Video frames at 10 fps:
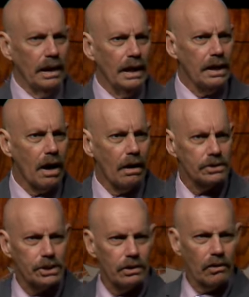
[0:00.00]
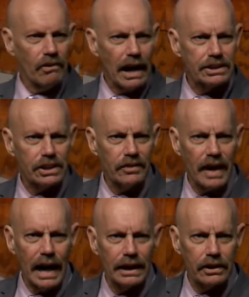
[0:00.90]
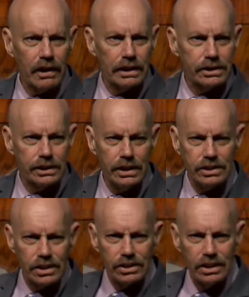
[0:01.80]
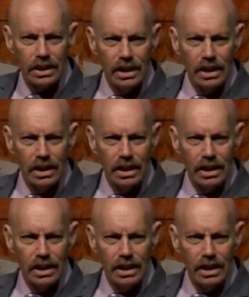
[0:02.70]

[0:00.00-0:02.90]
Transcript: He calls you the righteousness of God in Christ Jesus,